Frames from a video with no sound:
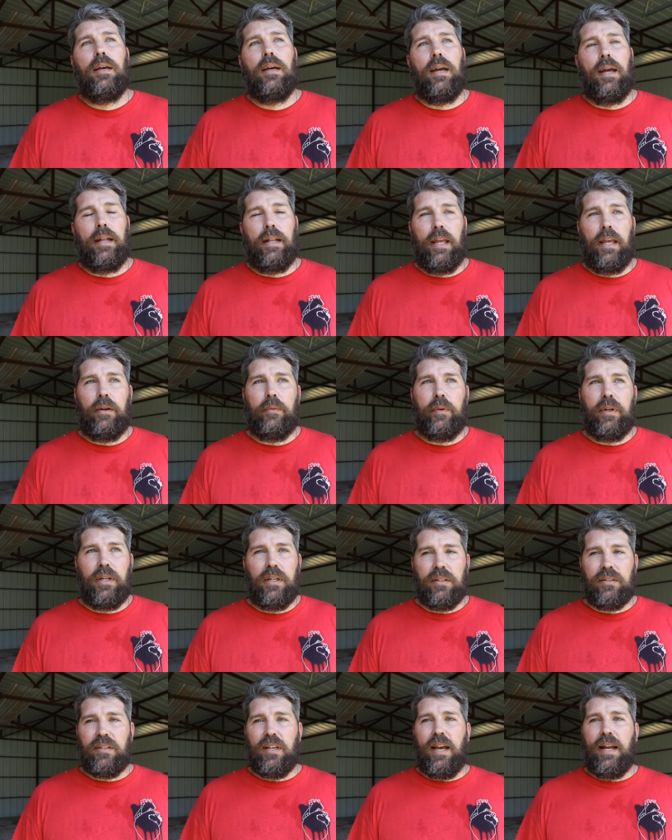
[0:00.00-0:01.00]
And then we
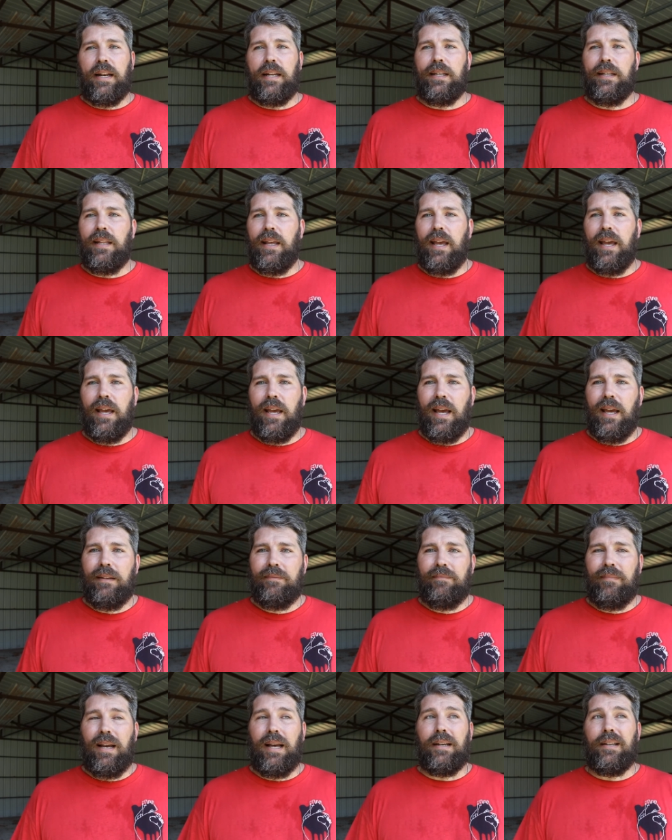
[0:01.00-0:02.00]
decided that
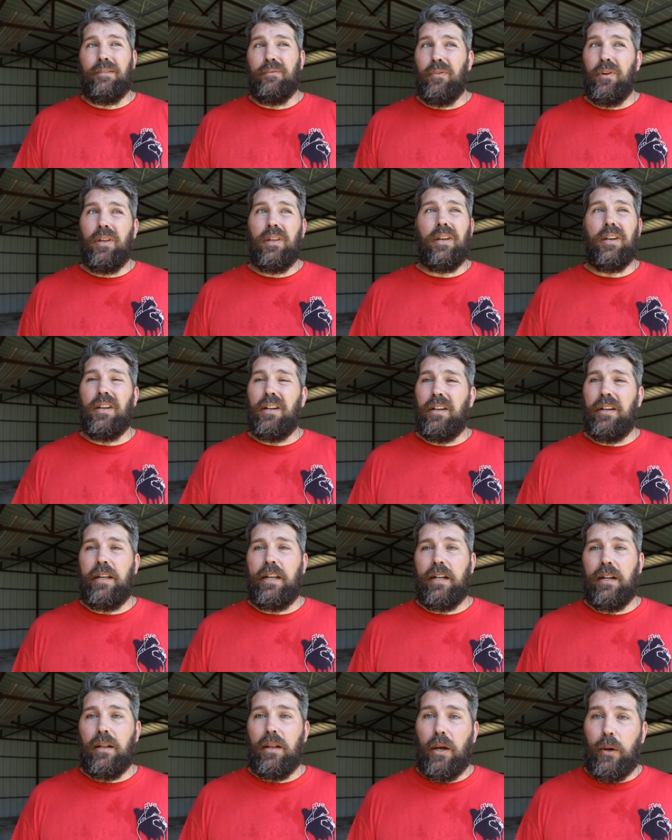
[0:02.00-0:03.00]
I'm really going to
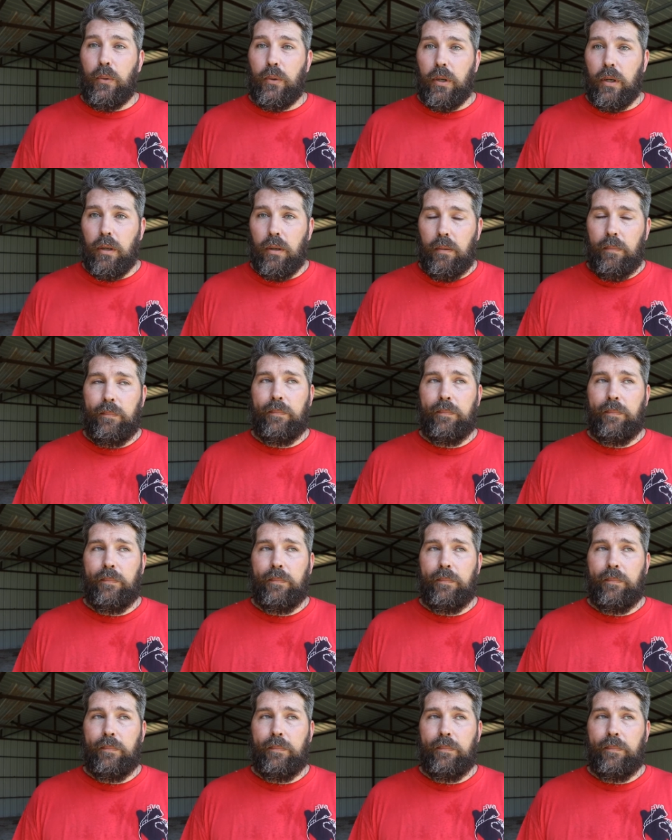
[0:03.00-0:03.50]
need a loader.